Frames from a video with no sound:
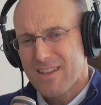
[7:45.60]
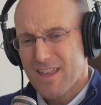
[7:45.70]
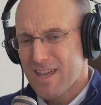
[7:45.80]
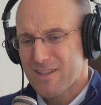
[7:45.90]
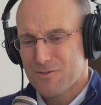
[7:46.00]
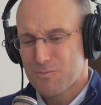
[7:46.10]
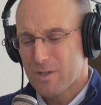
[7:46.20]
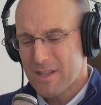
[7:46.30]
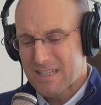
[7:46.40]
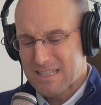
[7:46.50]
Yeah. That is
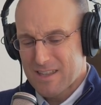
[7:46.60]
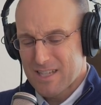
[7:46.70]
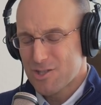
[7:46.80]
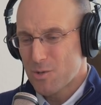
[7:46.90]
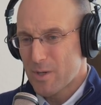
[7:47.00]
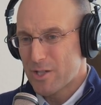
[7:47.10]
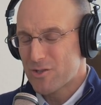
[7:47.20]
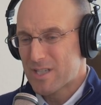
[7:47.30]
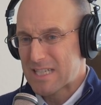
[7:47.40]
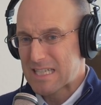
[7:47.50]
one of the things I think is so
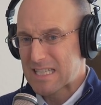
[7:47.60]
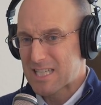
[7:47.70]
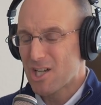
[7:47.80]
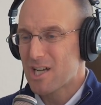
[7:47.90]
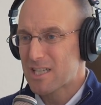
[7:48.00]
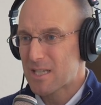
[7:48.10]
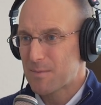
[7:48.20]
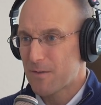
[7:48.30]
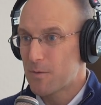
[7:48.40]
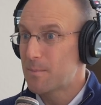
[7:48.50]
interesting is this concept
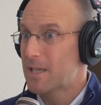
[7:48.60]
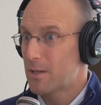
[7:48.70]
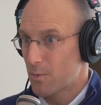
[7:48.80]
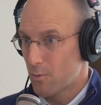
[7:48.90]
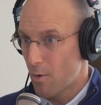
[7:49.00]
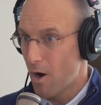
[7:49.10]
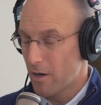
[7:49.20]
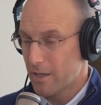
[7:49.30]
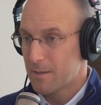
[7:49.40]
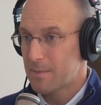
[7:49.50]
of admitting we're
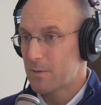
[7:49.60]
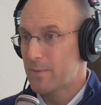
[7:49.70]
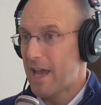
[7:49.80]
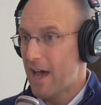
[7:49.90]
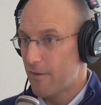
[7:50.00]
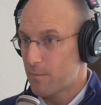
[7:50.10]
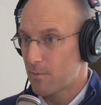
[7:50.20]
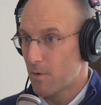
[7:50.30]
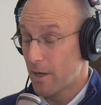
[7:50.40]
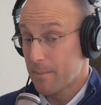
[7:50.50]
wrong, admitting we have been
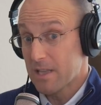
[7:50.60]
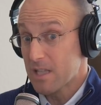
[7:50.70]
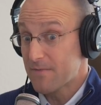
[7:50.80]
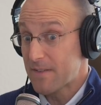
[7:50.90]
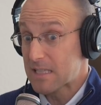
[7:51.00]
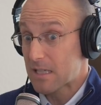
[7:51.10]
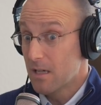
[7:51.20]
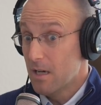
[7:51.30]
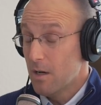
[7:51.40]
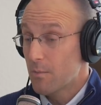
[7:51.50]
wrong. I mean, let's face it,
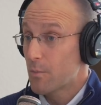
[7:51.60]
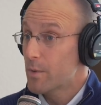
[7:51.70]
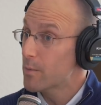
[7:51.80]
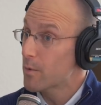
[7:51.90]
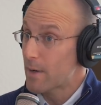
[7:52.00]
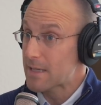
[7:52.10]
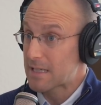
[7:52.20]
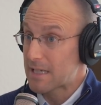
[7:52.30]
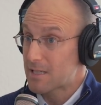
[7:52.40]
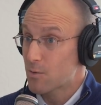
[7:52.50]
when we were
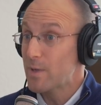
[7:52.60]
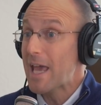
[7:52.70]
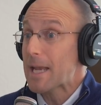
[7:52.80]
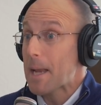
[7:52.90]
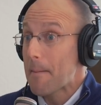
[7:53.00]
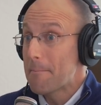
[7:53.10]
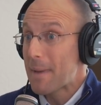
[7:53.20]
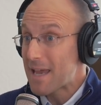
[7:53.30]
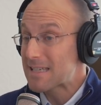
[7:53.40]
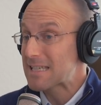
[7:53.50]
residents, we had
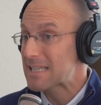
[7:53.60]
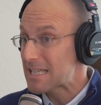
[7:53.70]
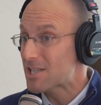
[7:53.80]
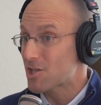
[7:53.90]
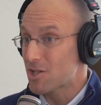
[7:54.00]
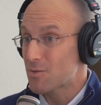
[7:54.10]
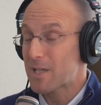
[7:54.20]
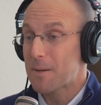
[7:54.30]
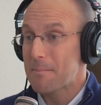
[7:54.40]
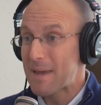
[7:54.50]
amazing teachers. We
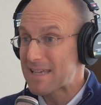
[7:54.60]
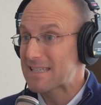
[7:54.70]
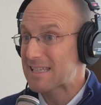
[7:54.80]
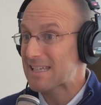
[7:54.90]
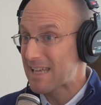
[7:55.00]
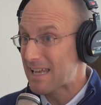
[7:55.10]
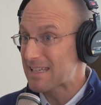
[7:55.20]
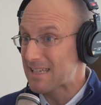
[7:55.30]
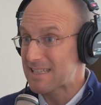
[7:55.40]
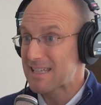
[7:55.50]
had amazing
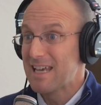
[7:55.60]
attendings.